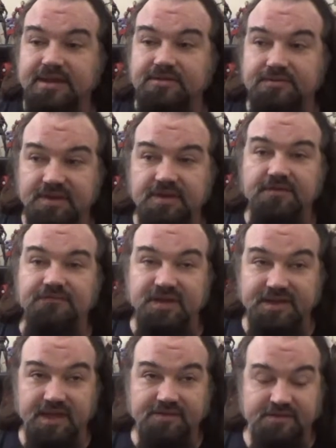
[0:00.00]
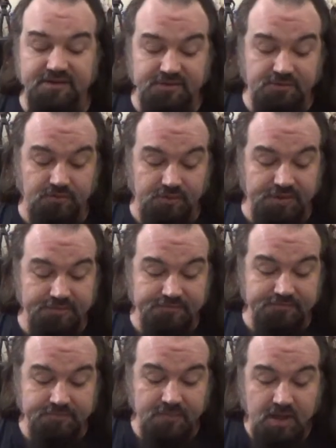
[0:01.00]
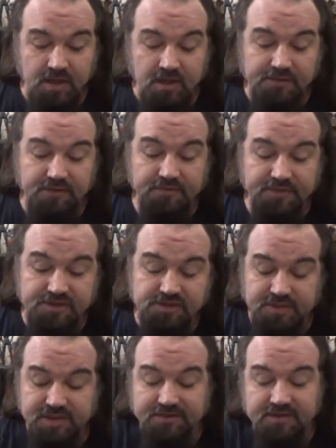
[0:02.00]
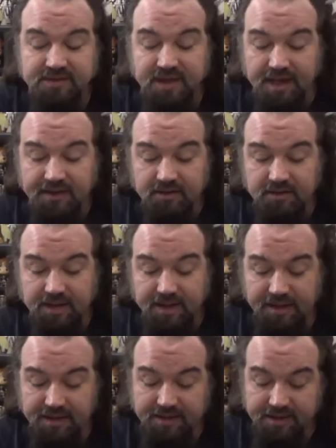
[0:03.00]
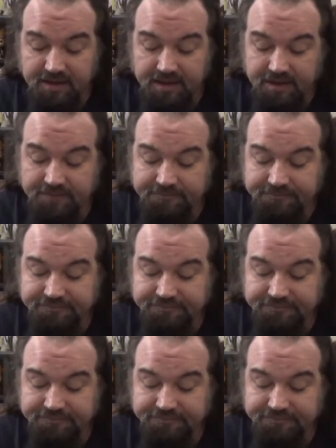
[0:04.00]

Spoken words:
into the Infinite Destiny story. So, the issue begins at a diner. A